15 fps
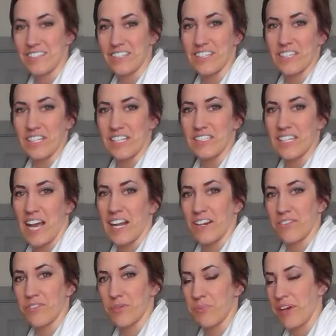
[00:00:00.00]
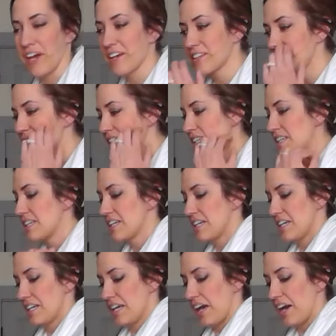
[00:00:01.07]
You're gonna get tired from
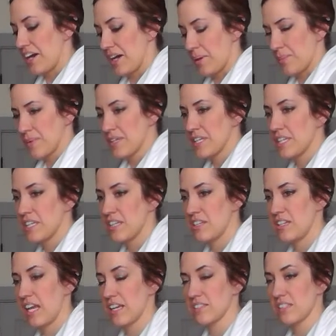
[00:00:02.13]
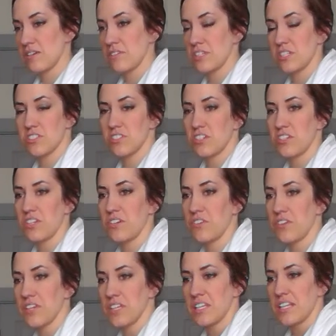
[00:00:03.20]
that. Next, I want to show
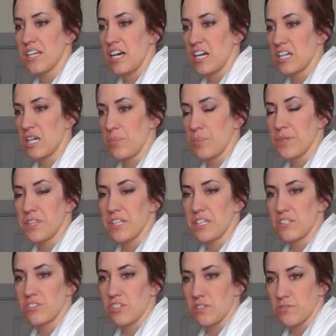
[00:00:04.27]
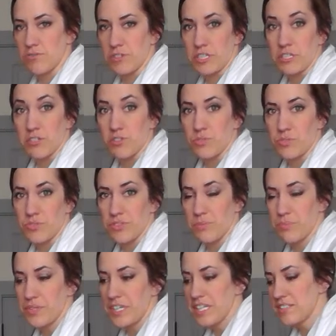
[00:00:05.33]
you a couple that are just for your shoulder
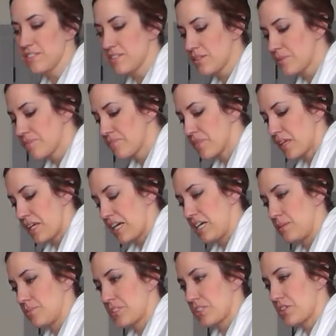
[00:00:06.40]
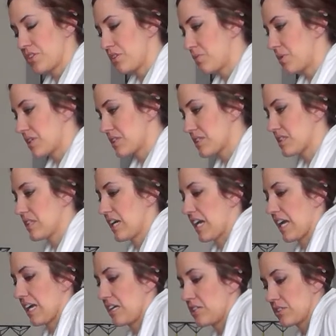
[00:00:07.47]
blades. So you want to
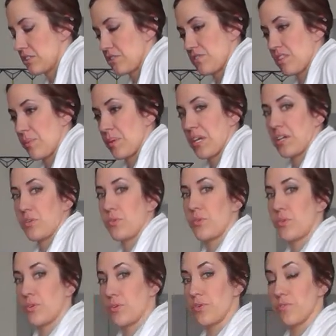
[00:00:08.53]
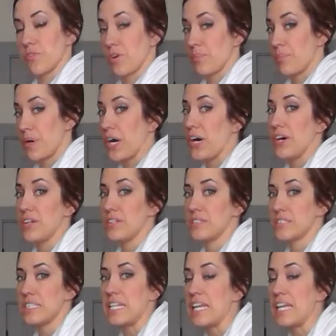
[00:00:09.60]
lay on your stomach or over a ball.